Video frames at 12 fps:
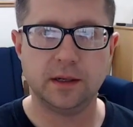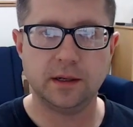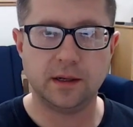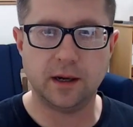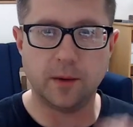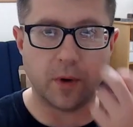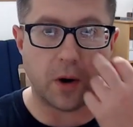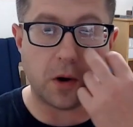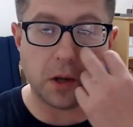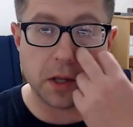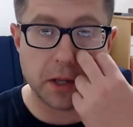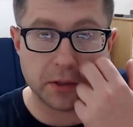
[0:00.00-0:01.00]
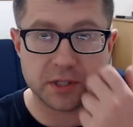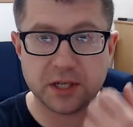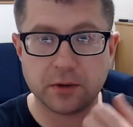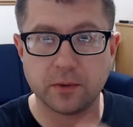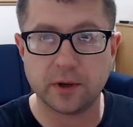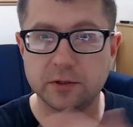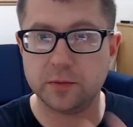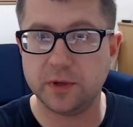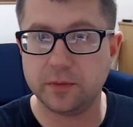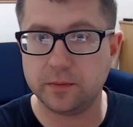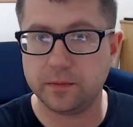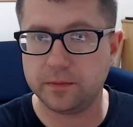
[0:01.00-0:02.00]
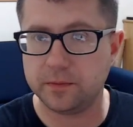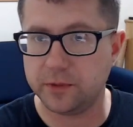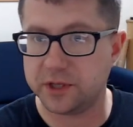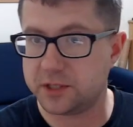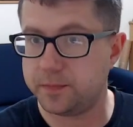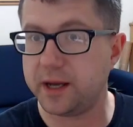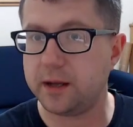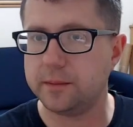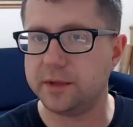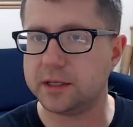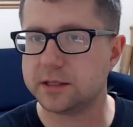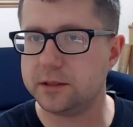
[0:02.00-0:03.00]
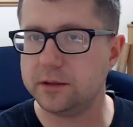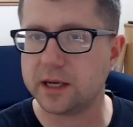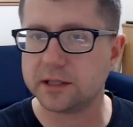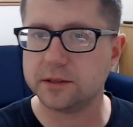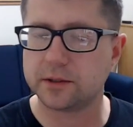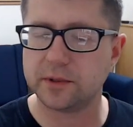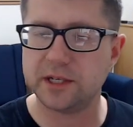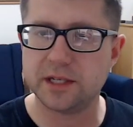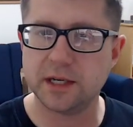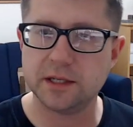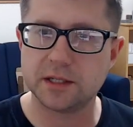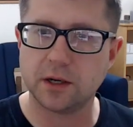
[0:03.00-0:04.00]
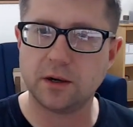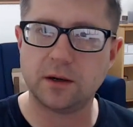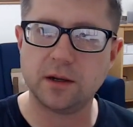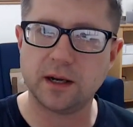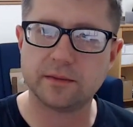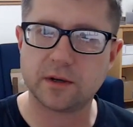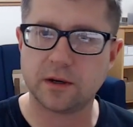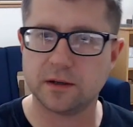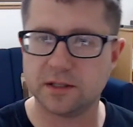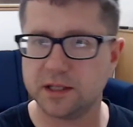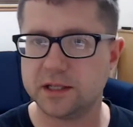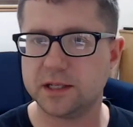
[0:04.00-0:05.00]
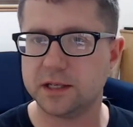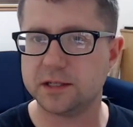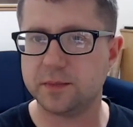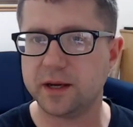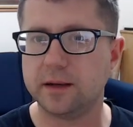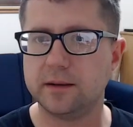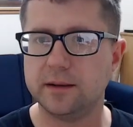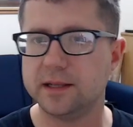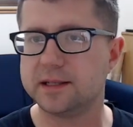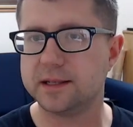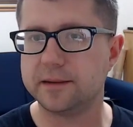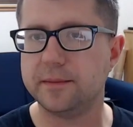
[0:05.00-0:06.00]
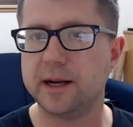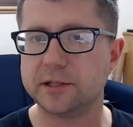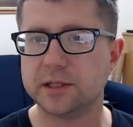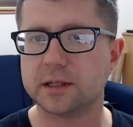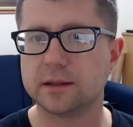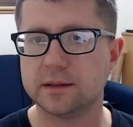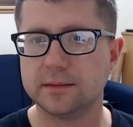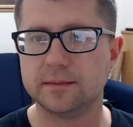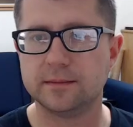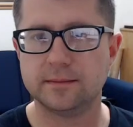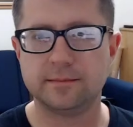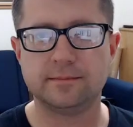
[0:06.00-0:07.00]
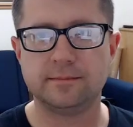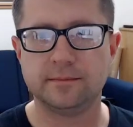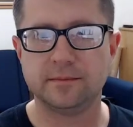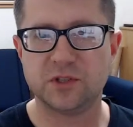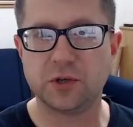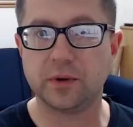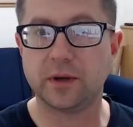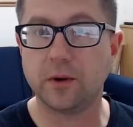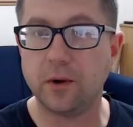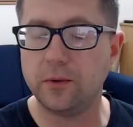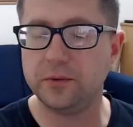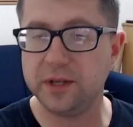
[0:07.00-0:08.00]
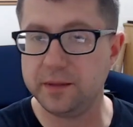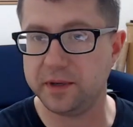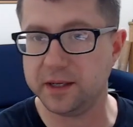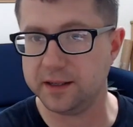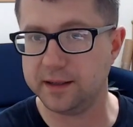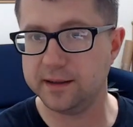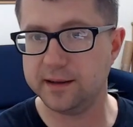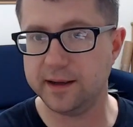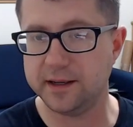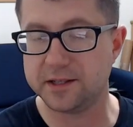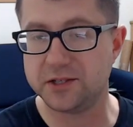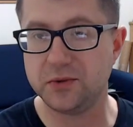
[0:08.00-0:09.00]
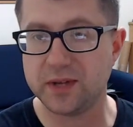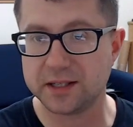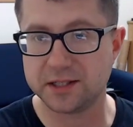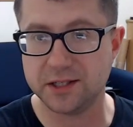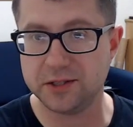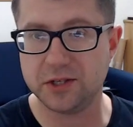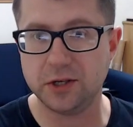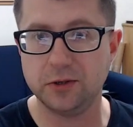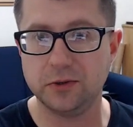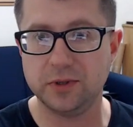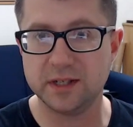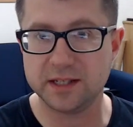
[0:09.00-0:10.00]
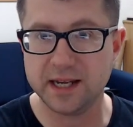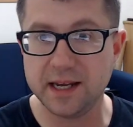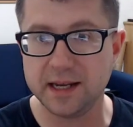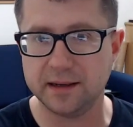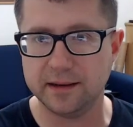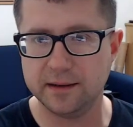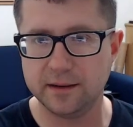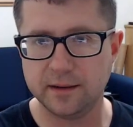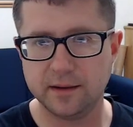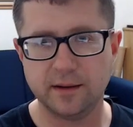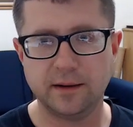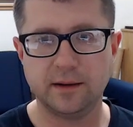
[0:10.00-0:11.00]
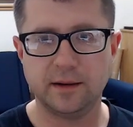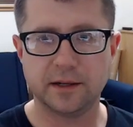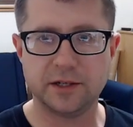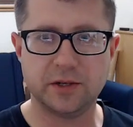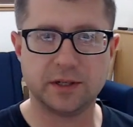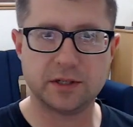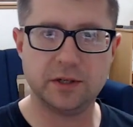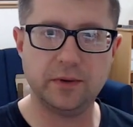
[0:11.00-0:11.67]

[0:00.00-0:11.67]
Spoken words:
All of those secret rares would be with spell, because 2003 tins all have cards that say spell instead of magic. So it could only be in a 2002 tin, because you get 2